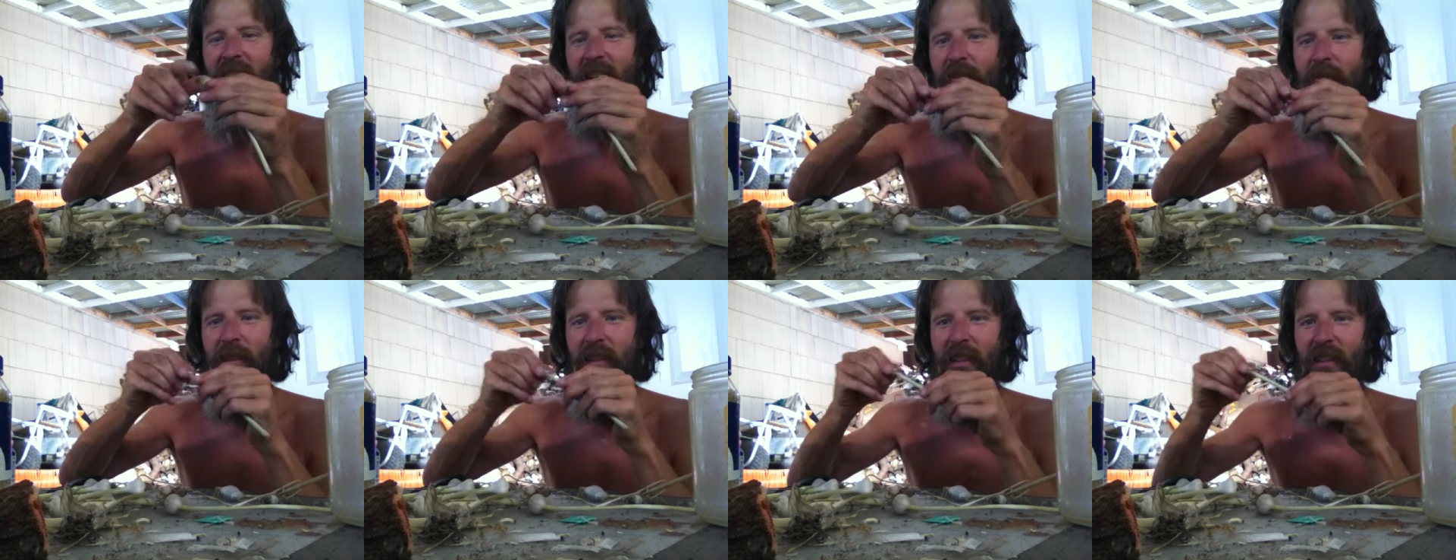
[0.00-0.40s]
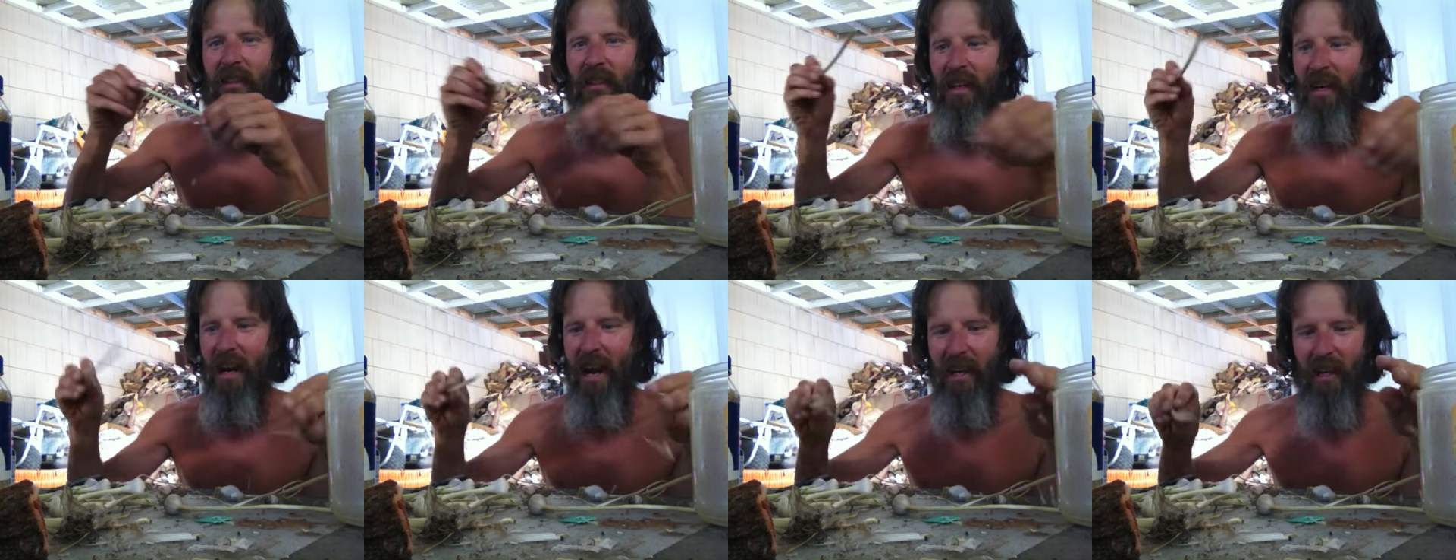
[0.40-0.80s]
He would
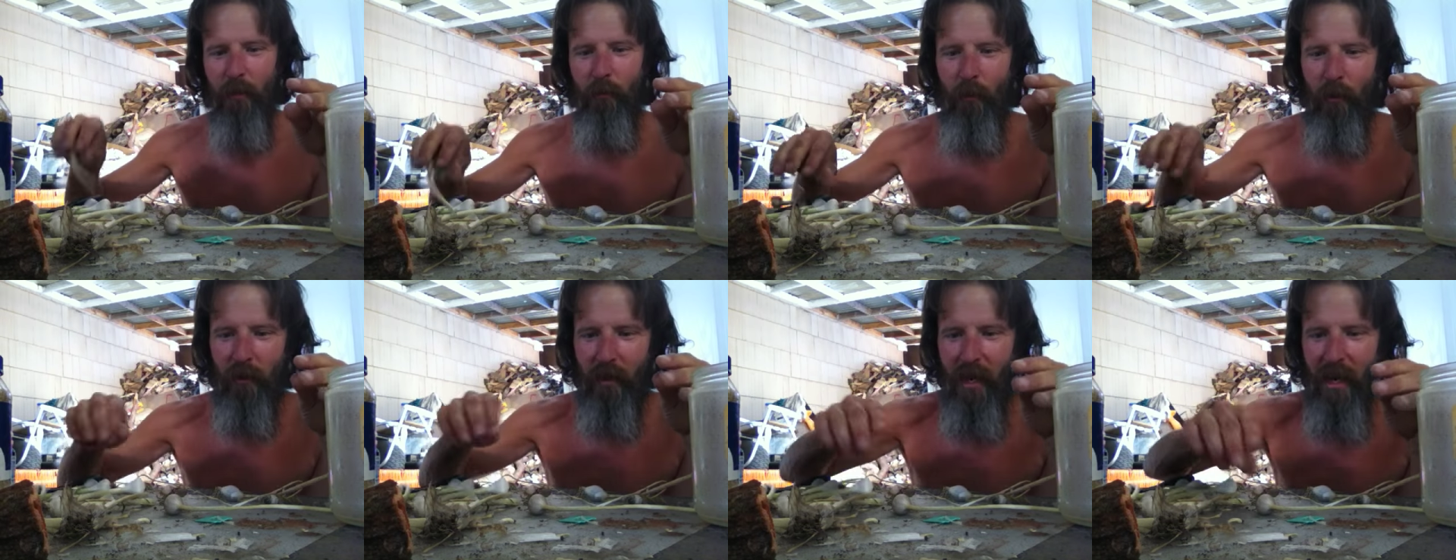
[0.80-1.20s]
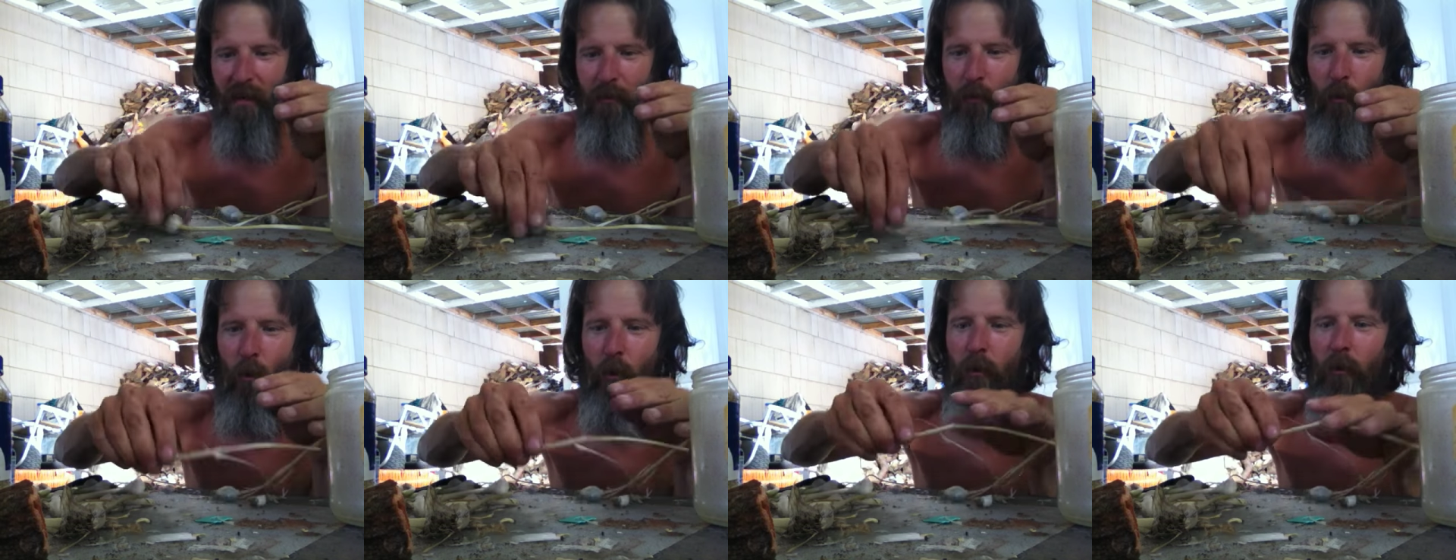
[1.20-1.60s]
eat that. I could put
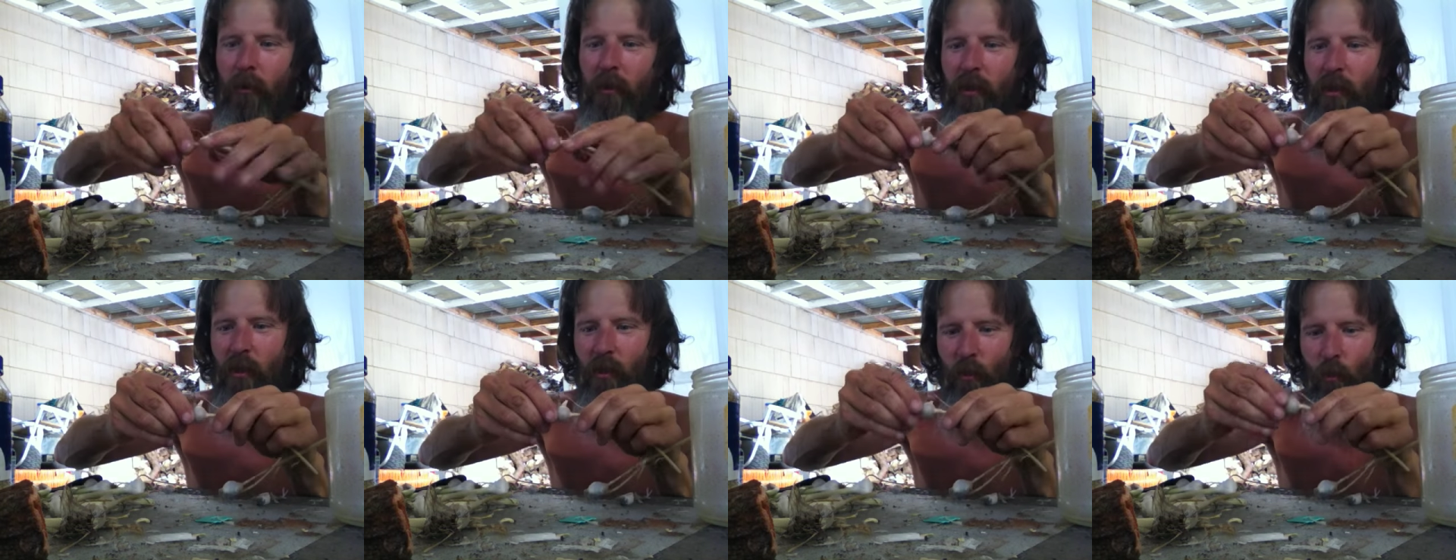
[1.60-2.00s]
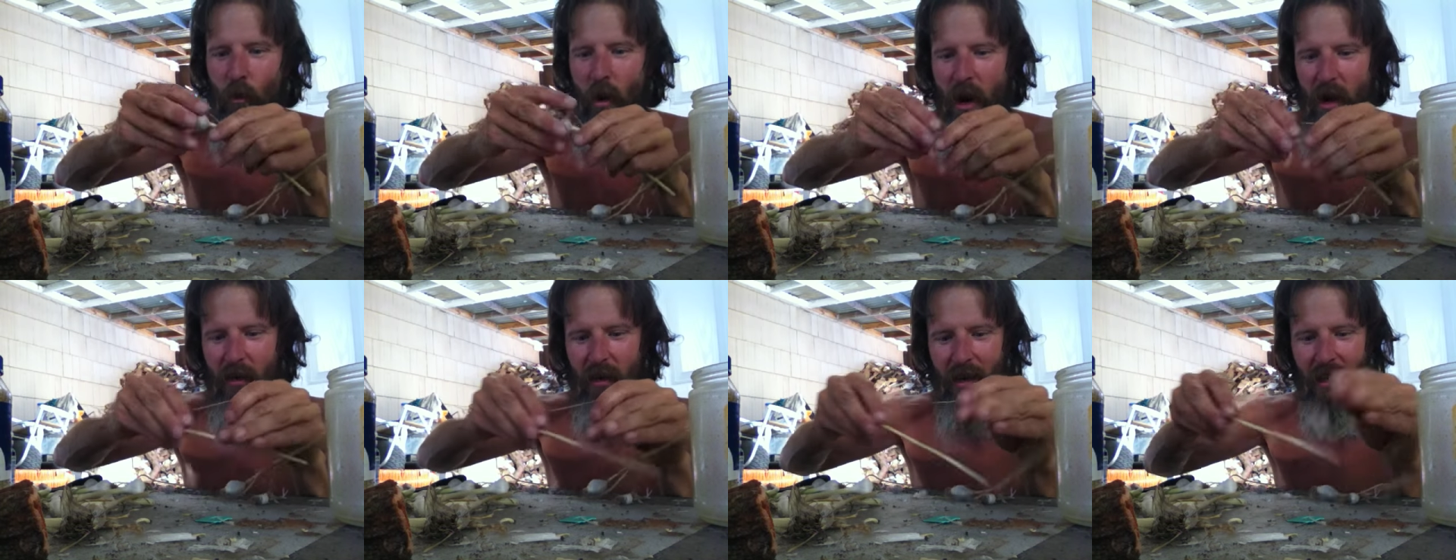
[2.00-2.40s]
that and boiled it in the
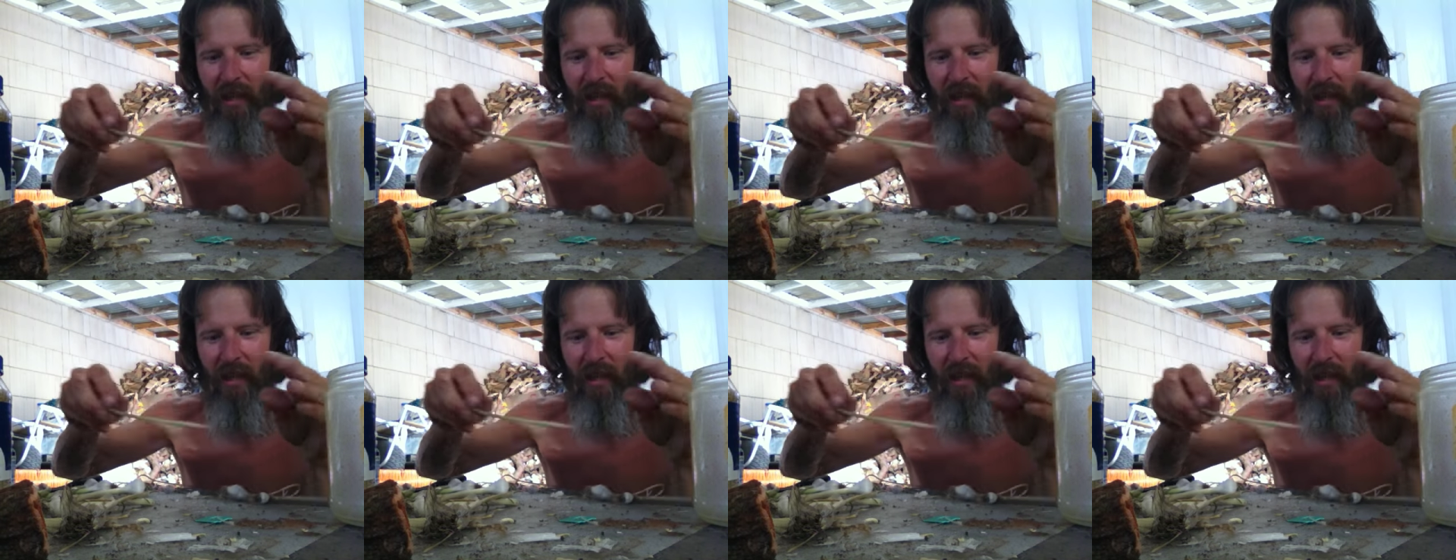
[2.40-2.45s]
water.